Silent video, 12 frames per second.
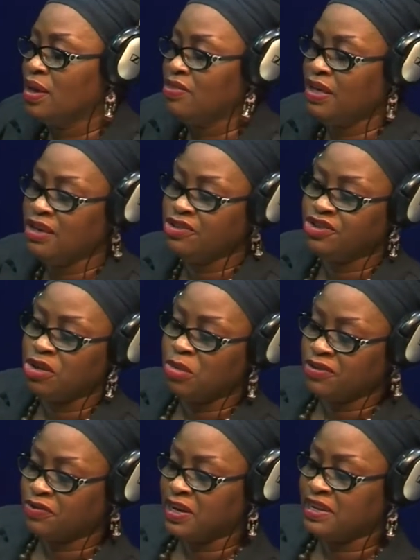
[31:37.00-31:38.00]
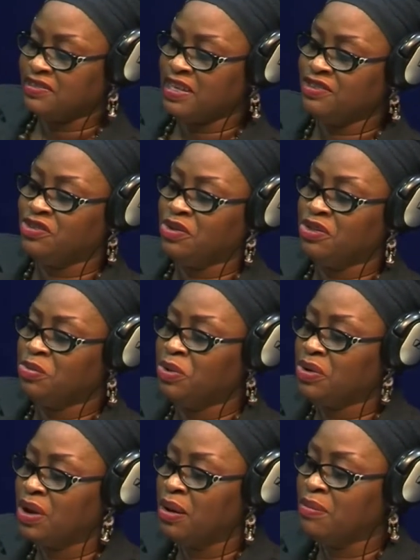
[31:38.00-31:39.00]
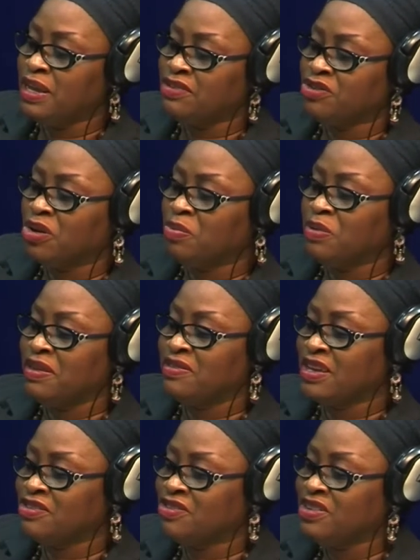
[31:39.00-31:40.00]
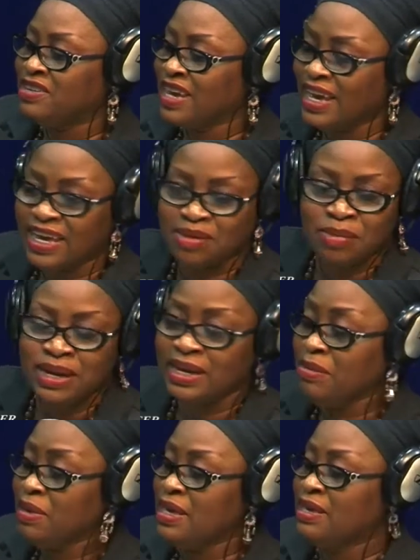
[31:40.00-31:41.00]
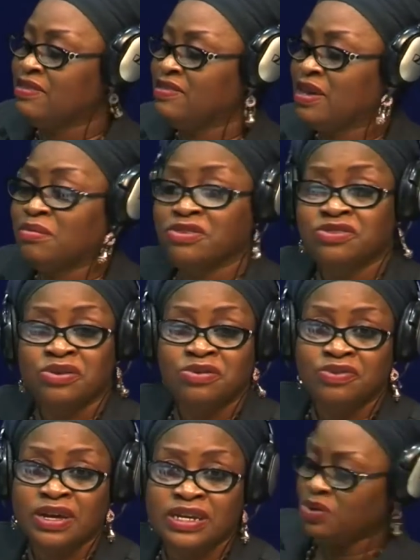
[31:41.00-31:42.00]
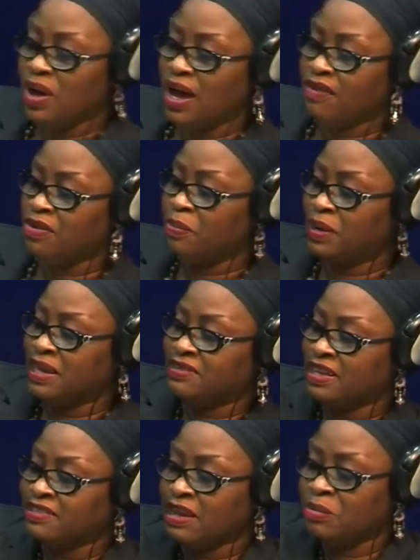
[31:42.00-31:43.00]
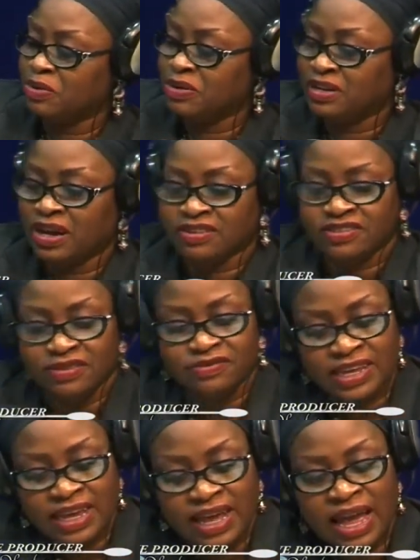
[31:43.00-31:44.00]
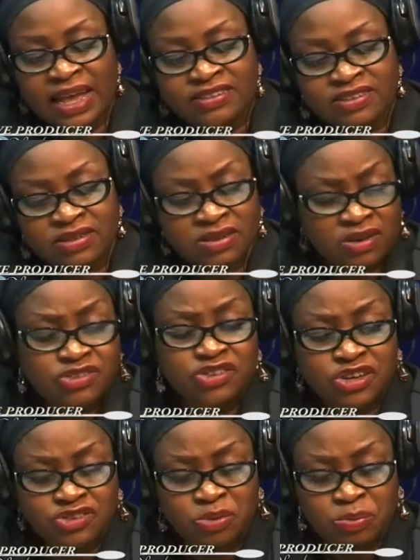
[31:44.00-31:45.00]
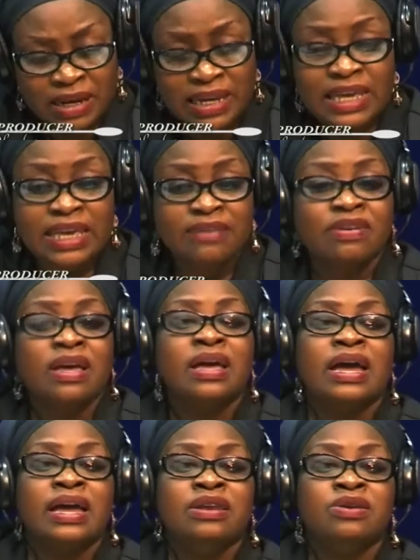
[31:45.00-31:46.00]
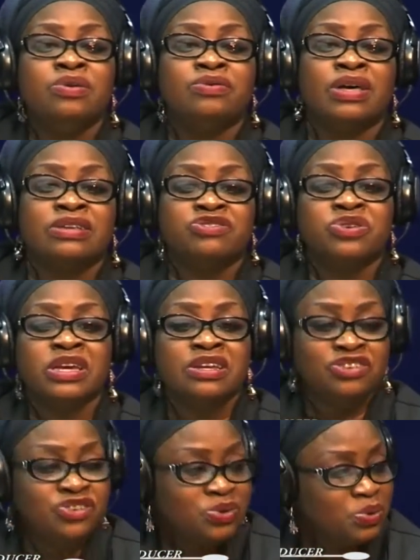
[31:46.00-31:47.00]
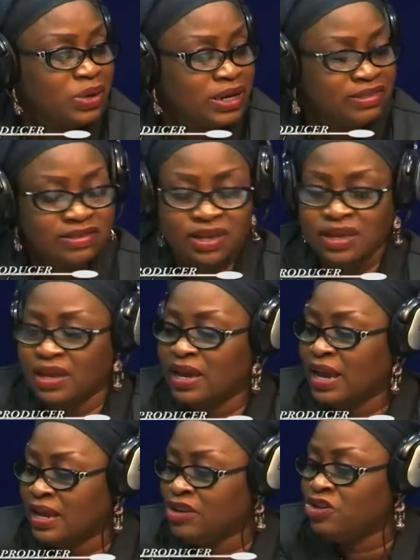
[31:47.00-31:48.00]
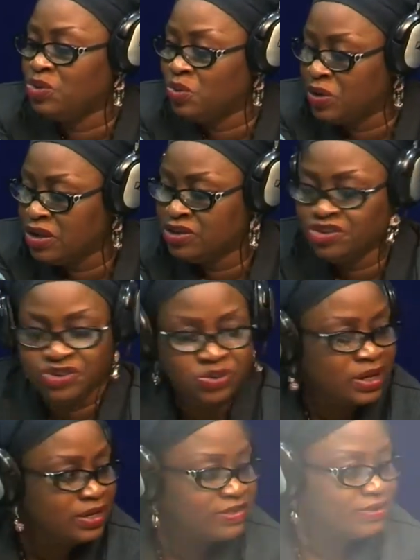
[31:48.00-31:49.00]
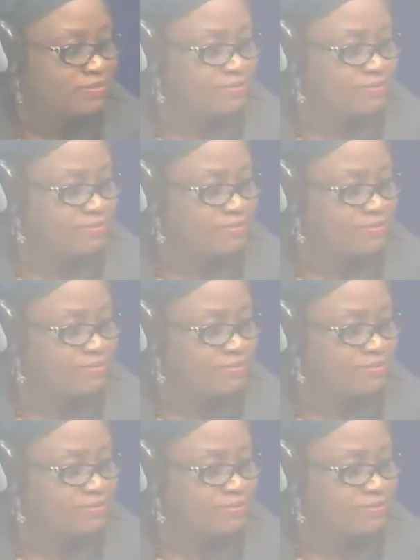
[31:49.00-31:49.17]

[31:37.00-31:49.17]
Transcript: Thank you so much for listening to the program Let's Talk Business today. My name is Yemisi Olufade. Have a pleasant and productive day, and continue to believe and know that you can do it, and you will do it.